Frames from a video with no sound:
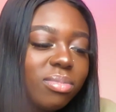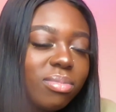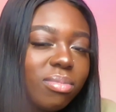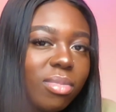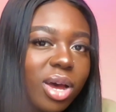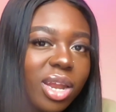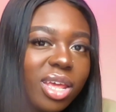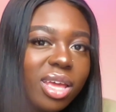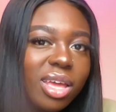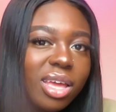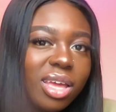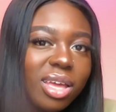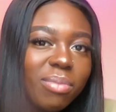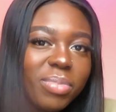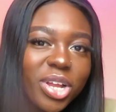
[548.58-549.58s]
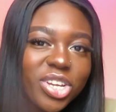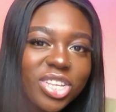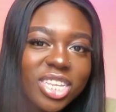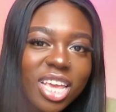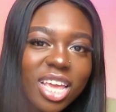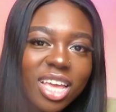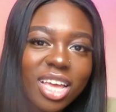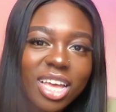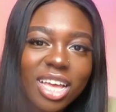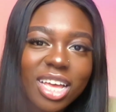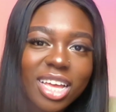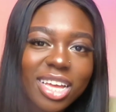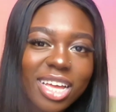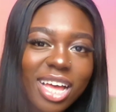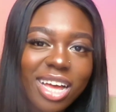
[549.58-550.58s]
Money,
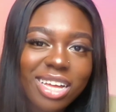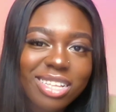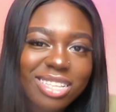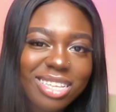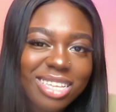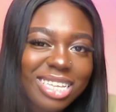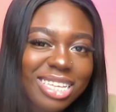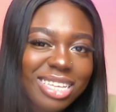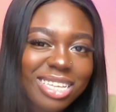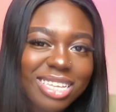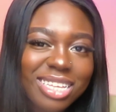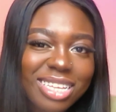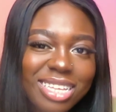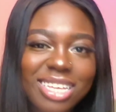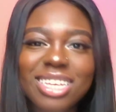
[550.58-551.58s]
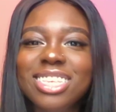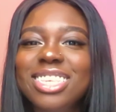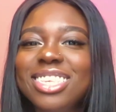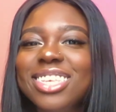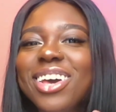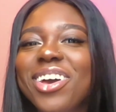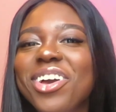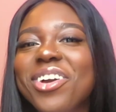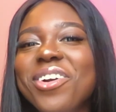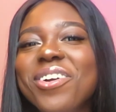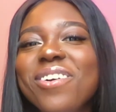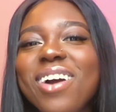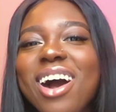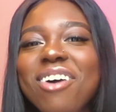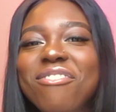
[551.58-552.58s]
budgeting.
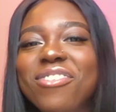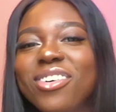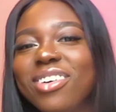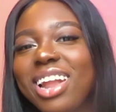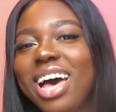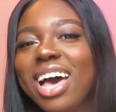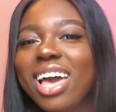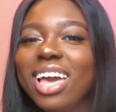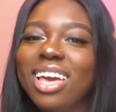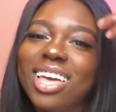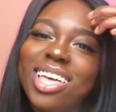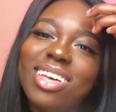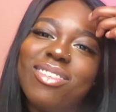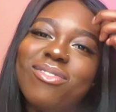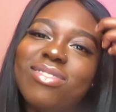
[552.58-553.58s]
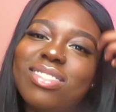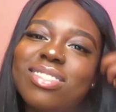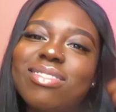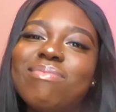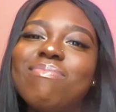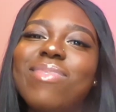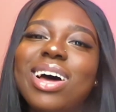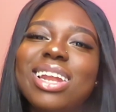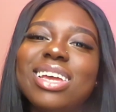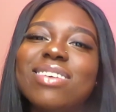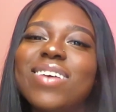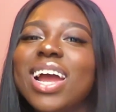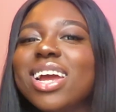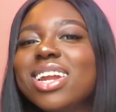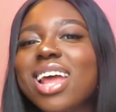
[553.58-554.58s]
So I feel like money
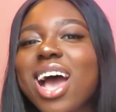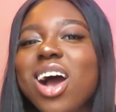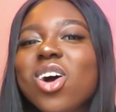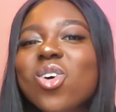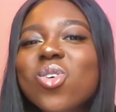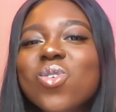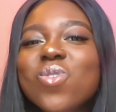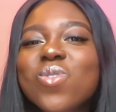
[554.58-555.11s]
right now,